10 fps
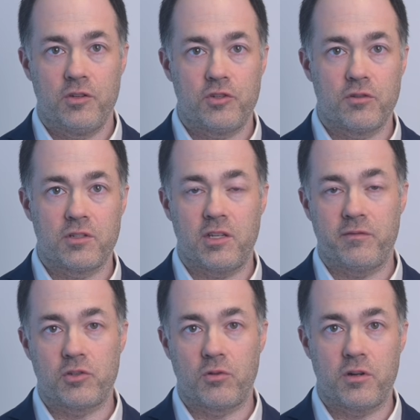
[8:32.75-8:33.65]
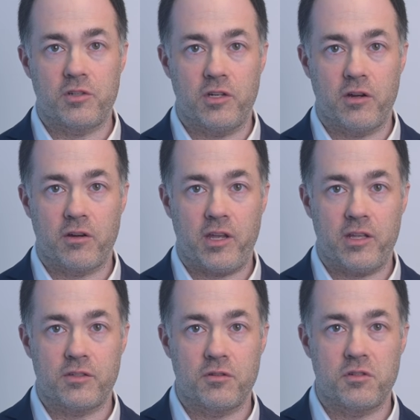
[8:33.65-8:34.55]
Jurors give short, generic
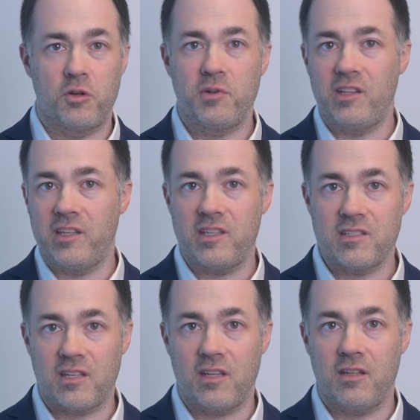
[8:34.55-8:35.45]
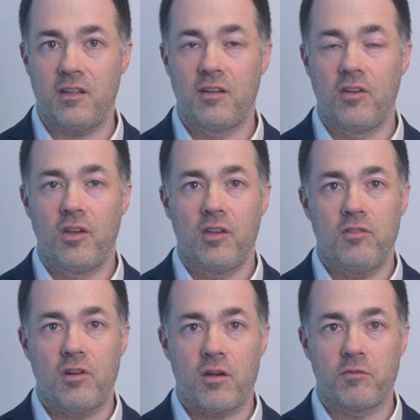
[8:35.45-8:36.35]
answers, nobody leans in,
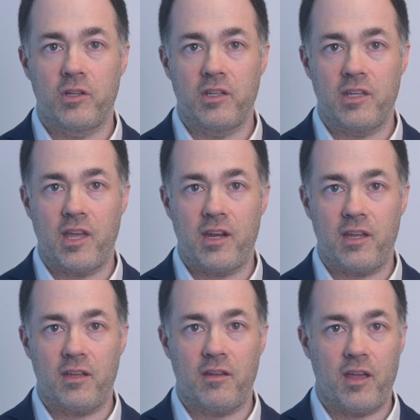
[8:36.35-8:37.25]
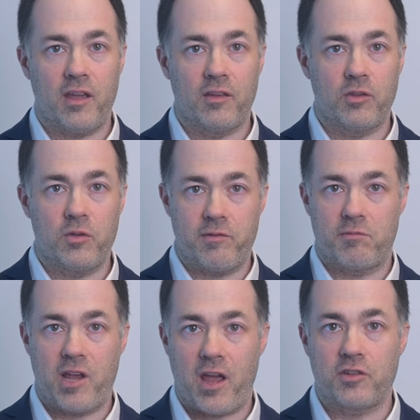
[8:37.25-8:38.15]
you're not really getting the
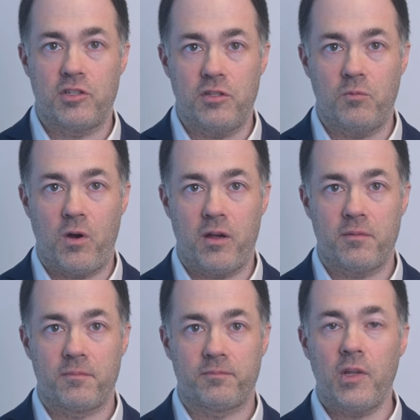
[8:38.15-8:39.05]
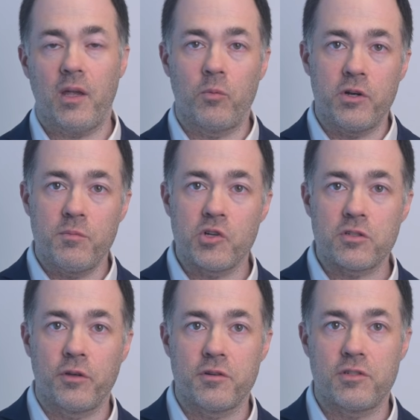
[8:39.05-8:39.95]
reaction you want. And what do
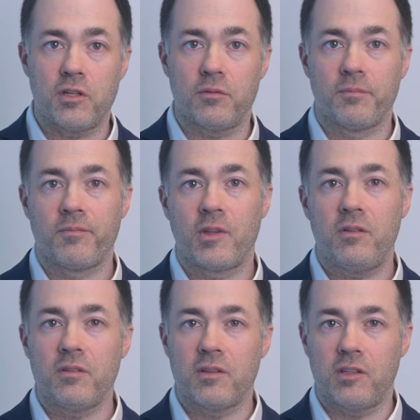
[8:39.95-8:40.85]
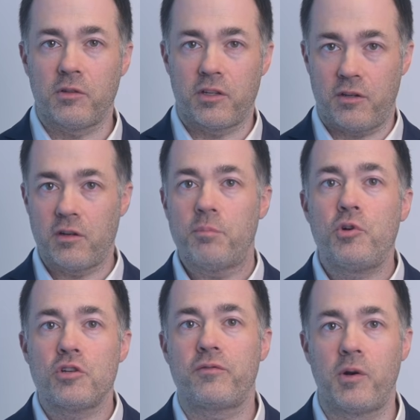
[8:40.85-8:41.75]
most lawyers do? Well, they're going to
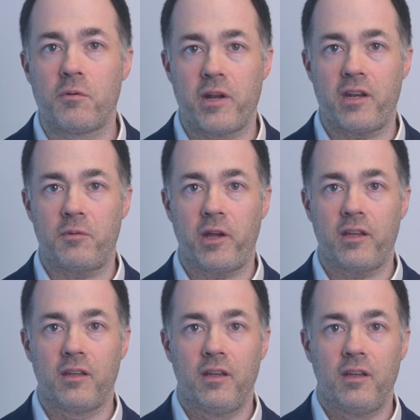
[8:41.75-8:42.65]
push forward anyway.